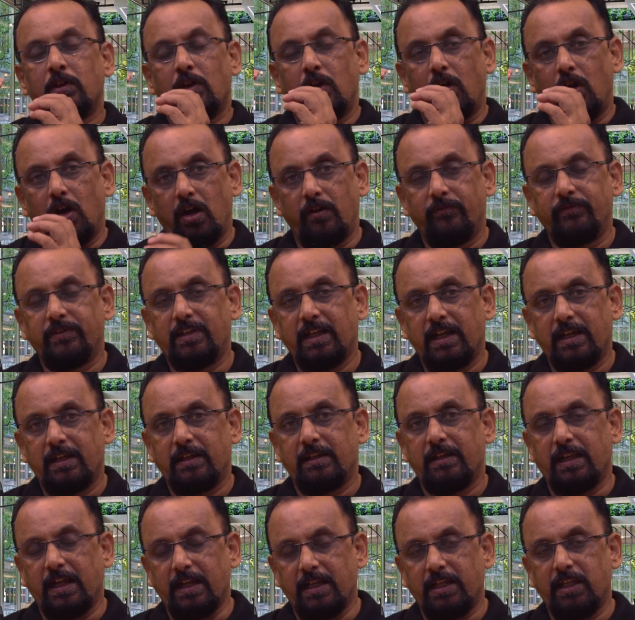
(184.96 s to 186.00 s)
of
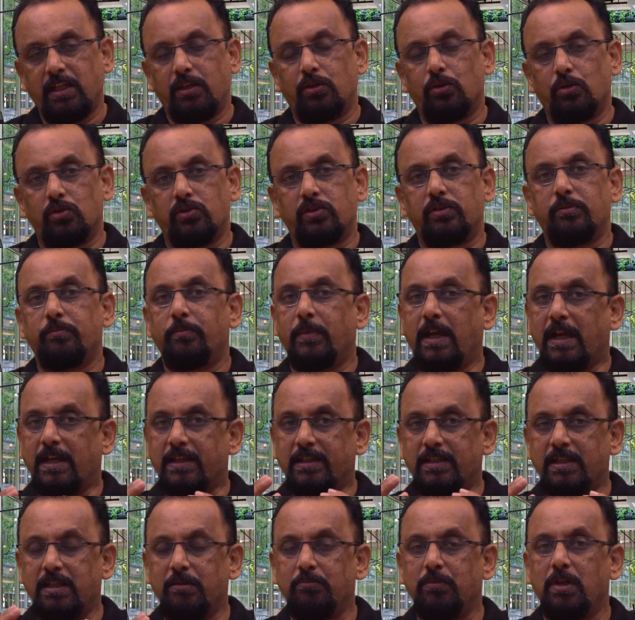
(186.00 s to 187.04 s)
that 90 crores,
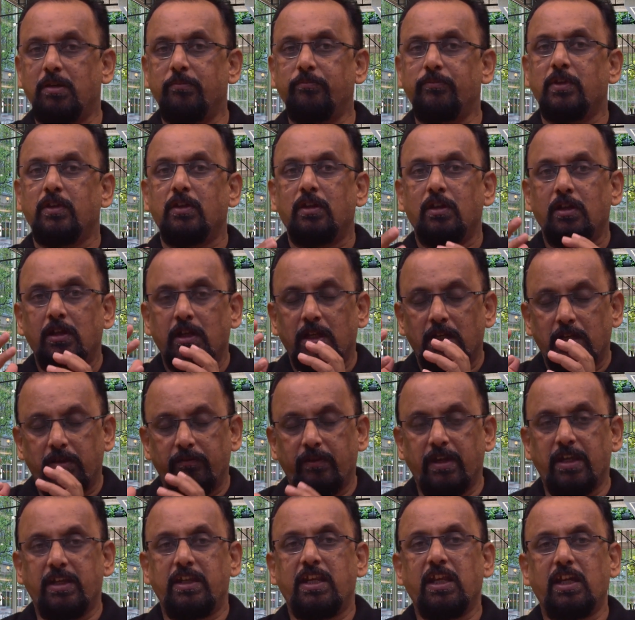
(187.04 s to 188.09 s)
maximum
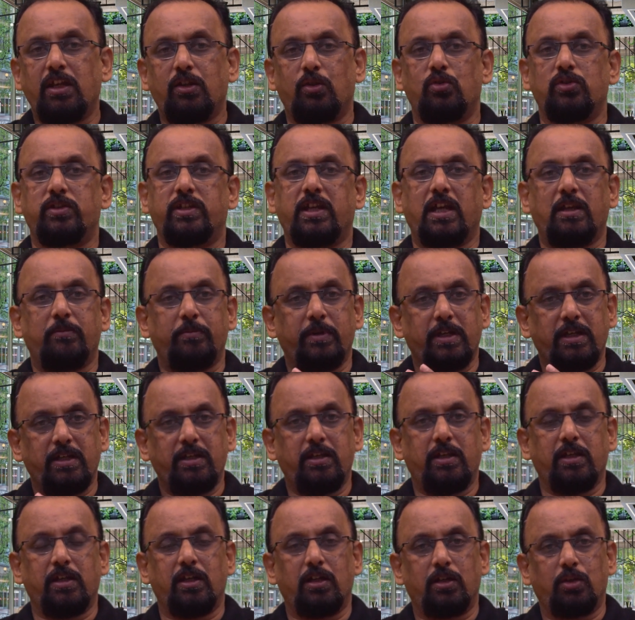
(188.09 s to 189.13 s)
20 crores can be
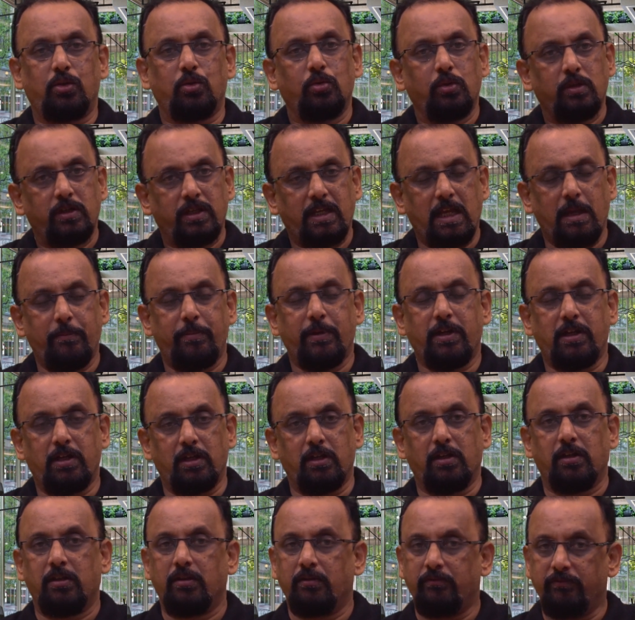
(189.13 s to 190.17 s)
Tier 2
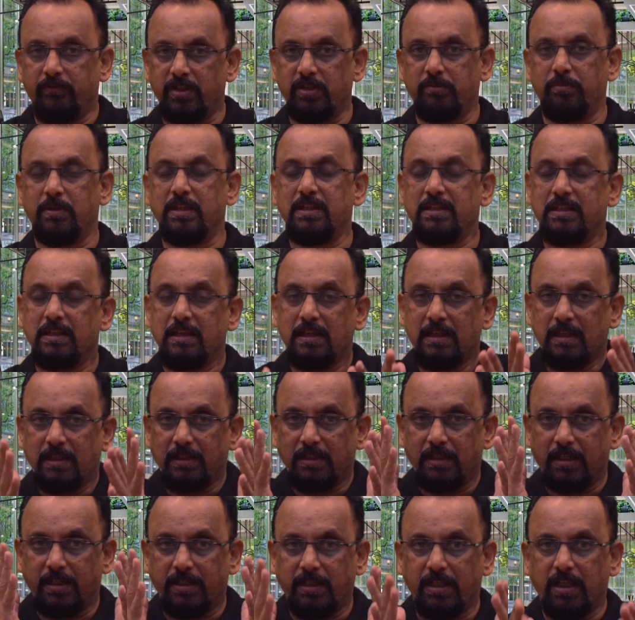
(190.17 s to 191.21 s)
capital, which means
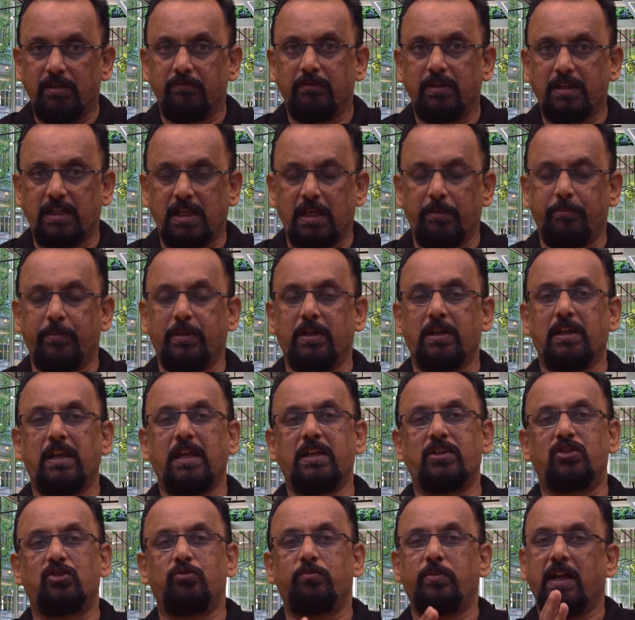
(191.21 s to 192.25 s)
the Tier 1 capital
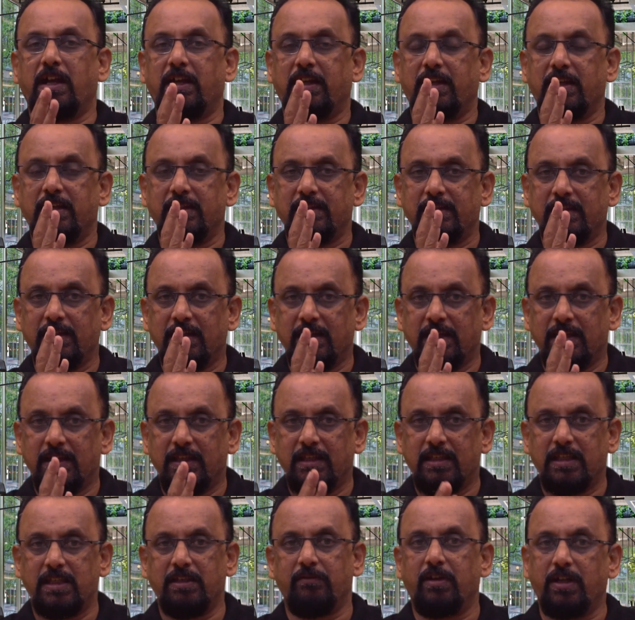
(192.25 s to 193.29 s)
has to be at least
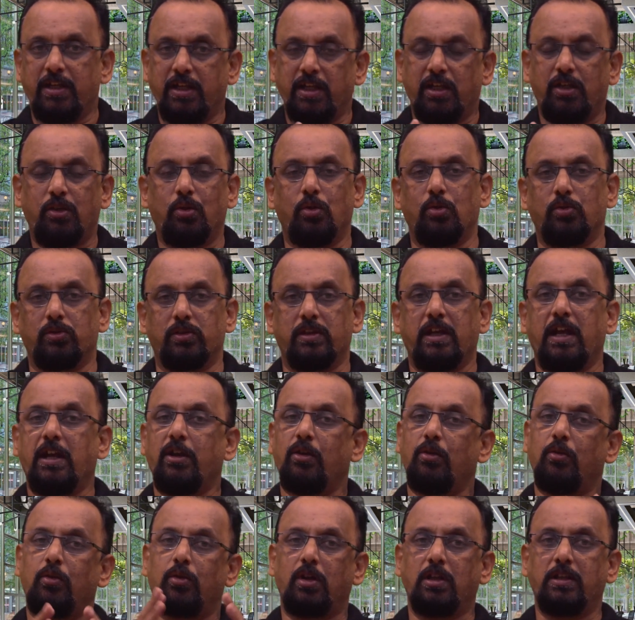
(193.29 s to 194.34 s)
70 crores
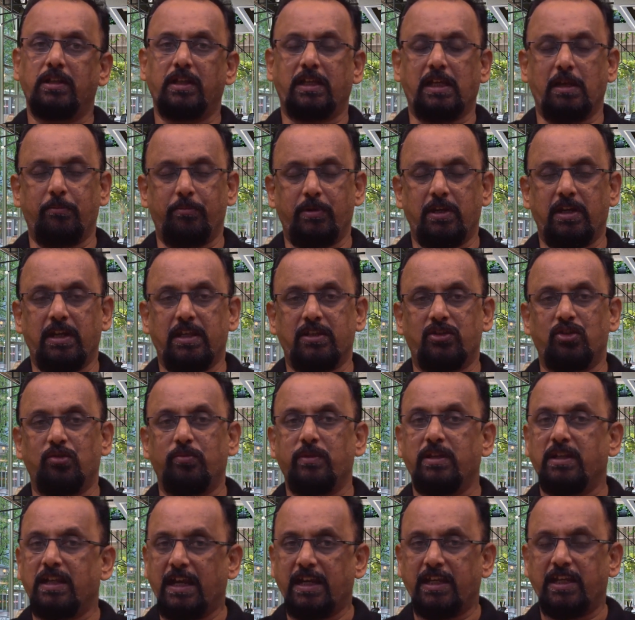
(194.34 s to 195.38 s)
and overall the capital has to
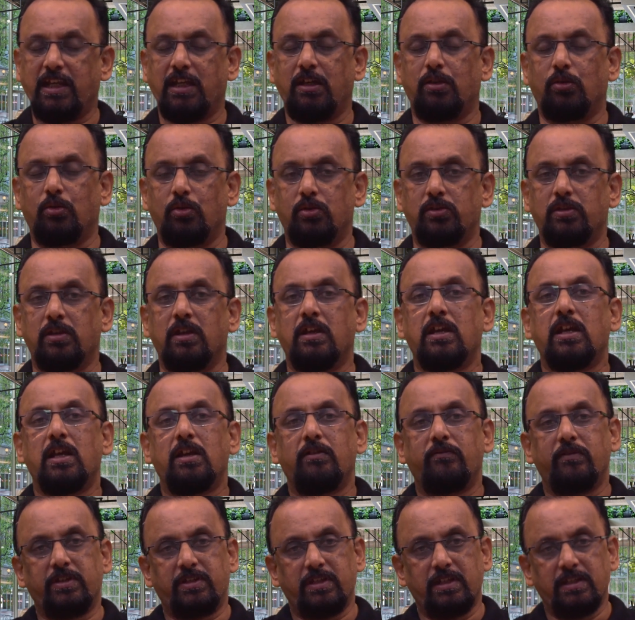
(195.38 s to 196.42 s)
be 90 crores,
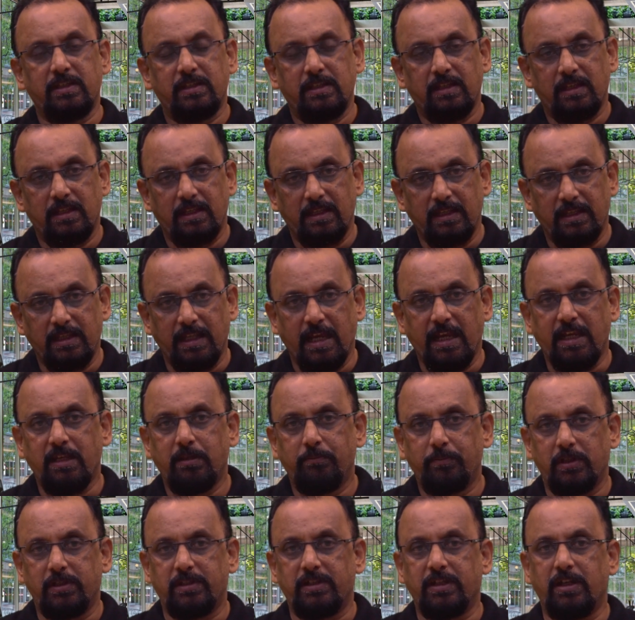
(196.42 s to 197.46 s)
which is
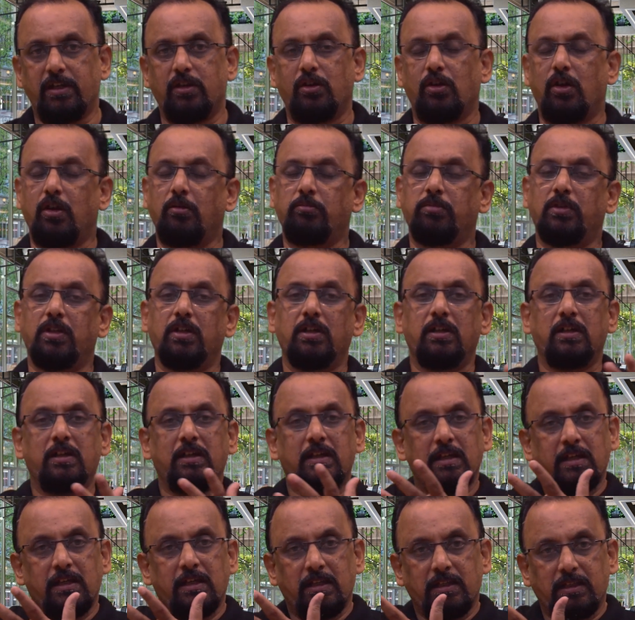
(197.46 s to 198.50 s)
9% of the
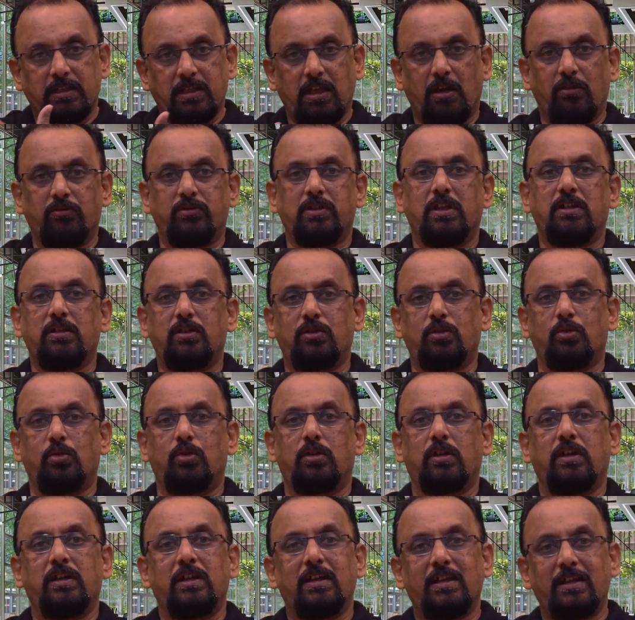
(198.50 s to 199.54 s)
1000
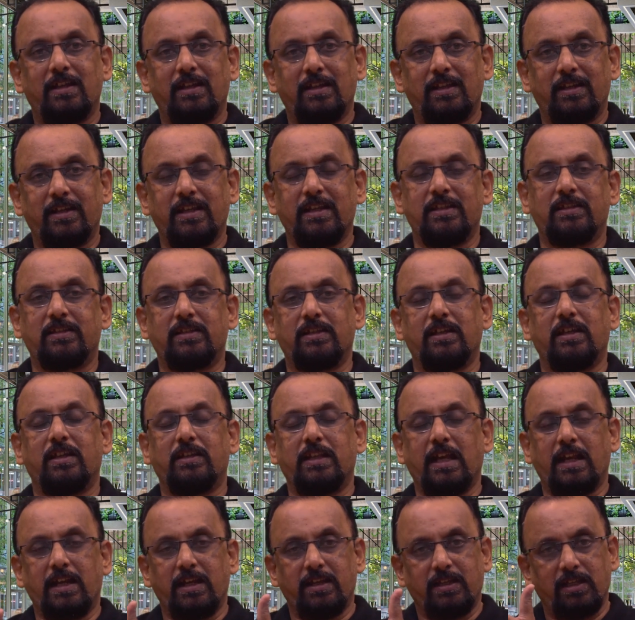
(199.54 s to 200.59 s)
crore risk
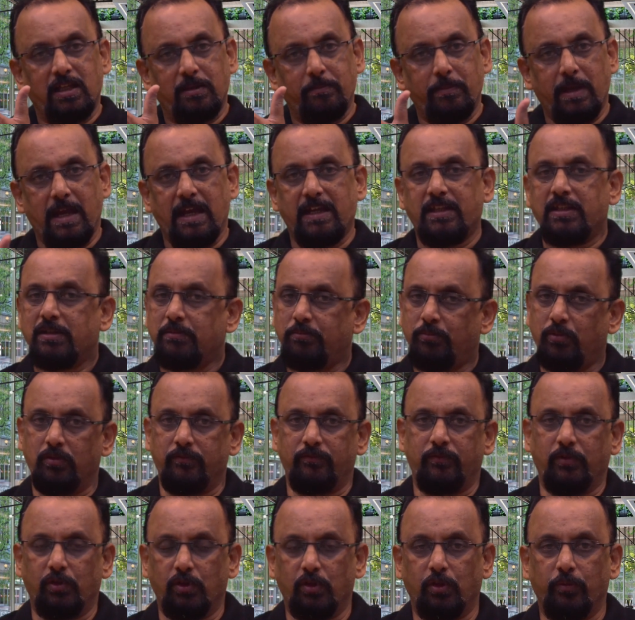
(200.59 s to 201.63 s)
that in the bank's
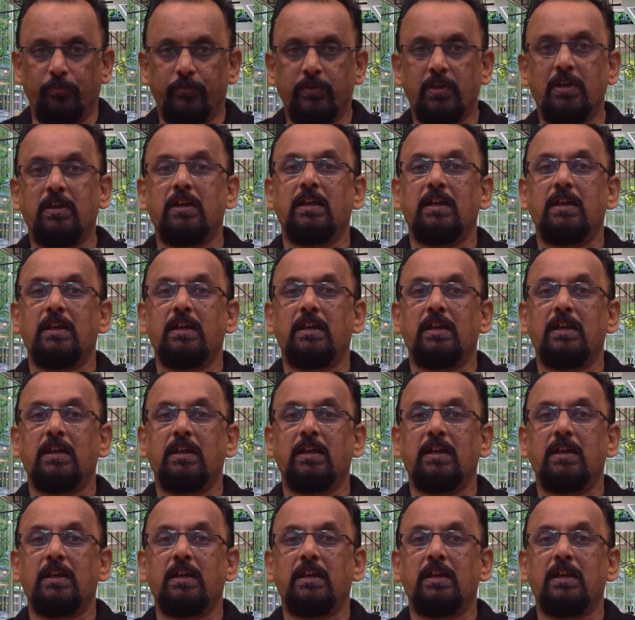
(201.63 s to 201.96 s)
portfolio.